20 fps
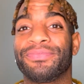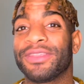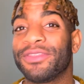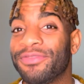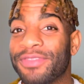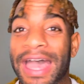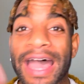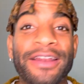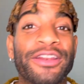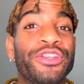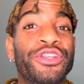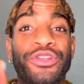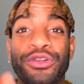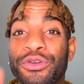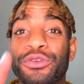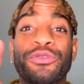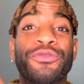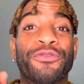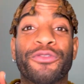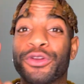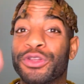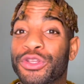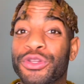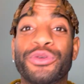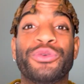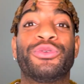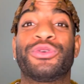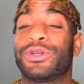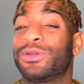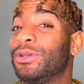That for
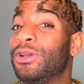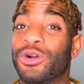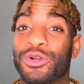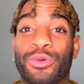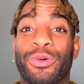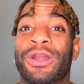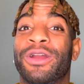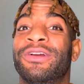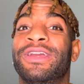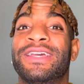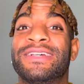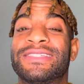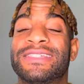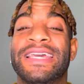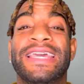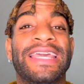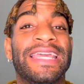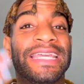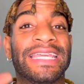you, Aquarius,